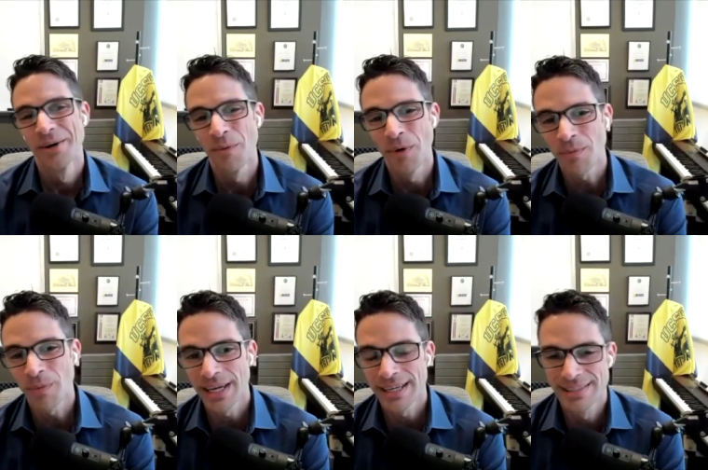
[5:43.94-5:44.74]
One
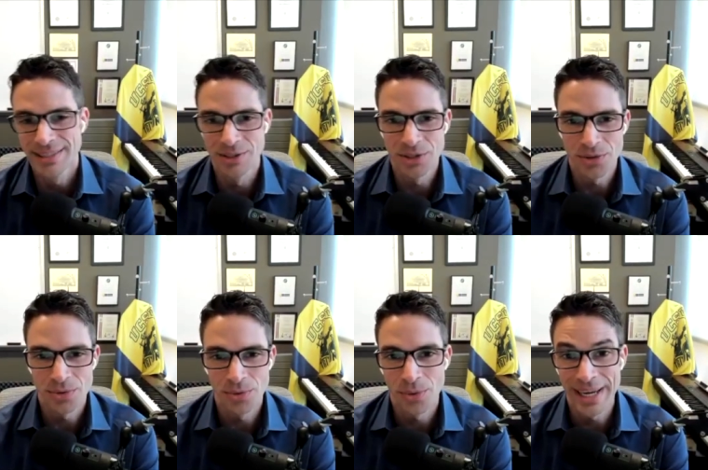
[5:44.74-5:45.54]
way to
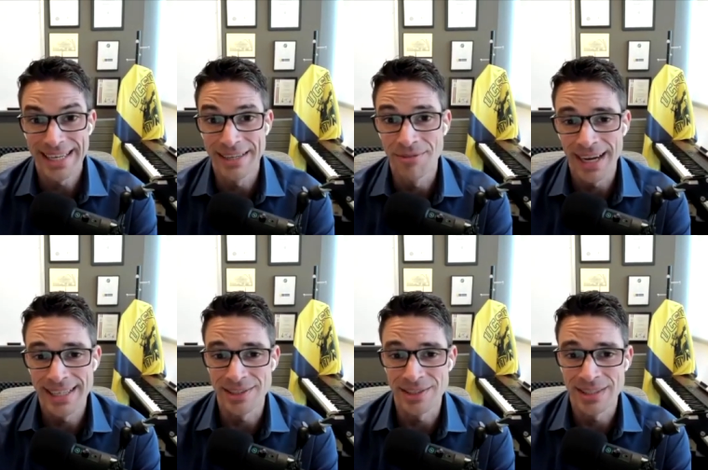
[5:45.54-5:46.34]
train
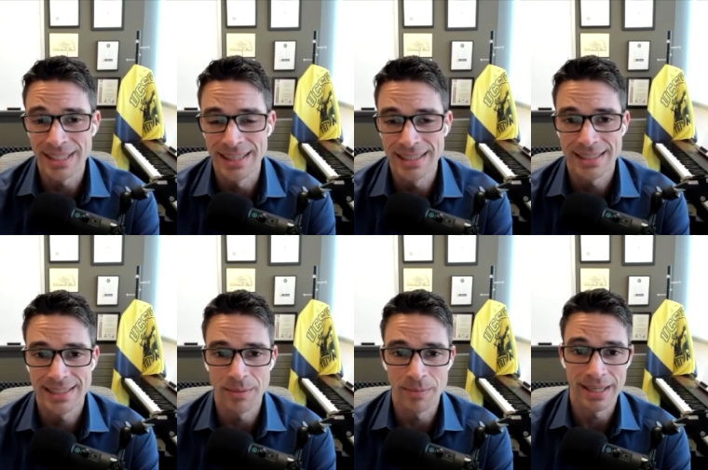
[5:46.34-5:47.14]
advisors, and this is
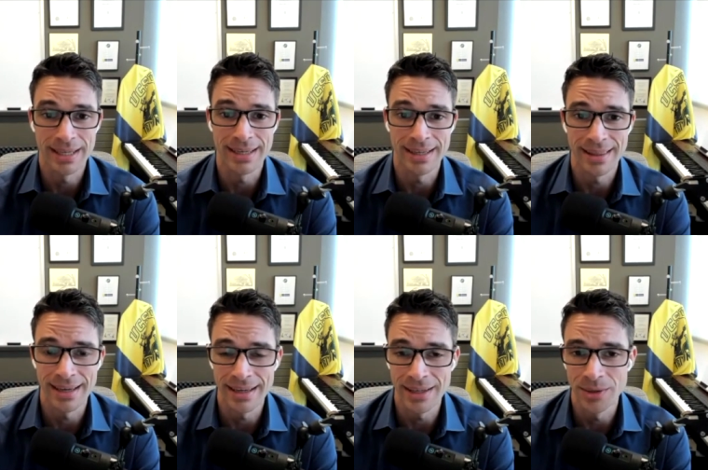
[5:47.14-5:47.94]
something
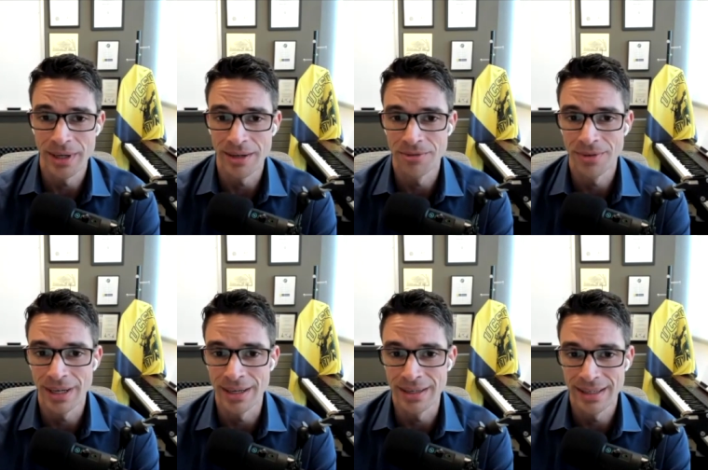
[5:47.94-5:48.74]
that you have
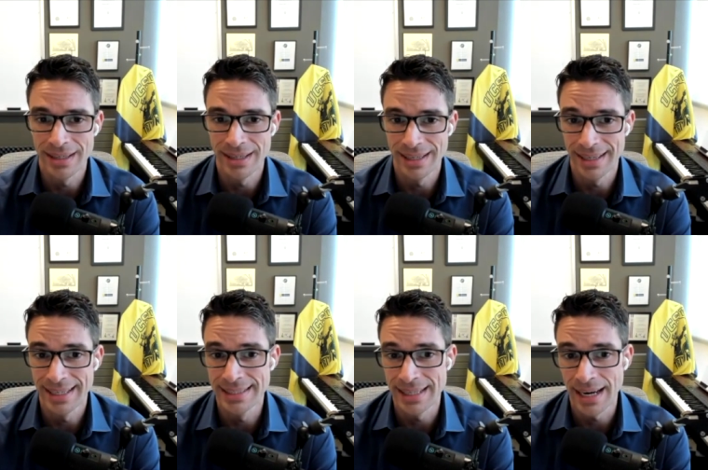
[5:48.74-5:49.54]
uh,
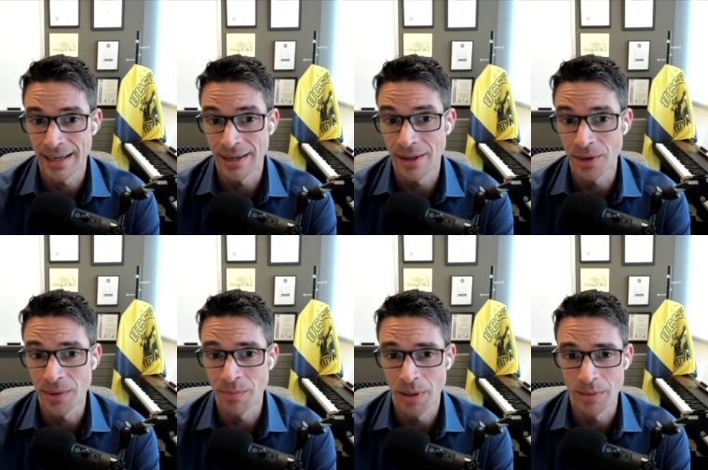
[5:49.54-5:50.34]
hinted at in
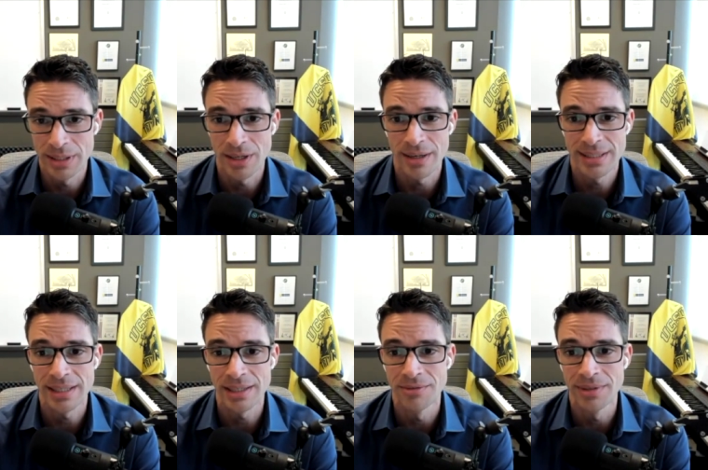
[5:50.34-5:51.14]
other public talks
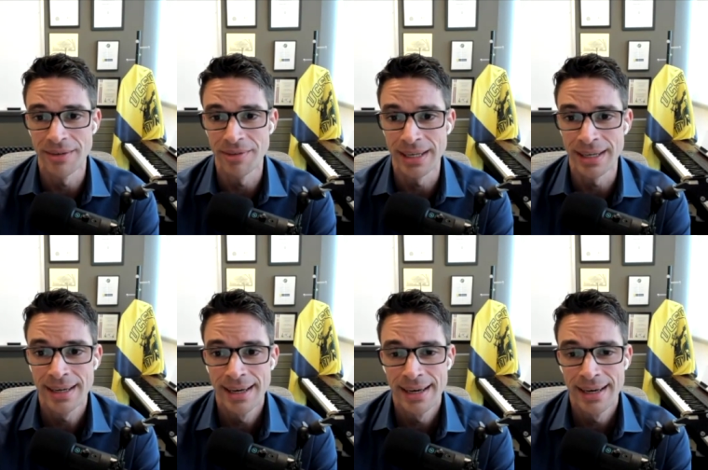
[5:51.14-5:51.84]
that you've given,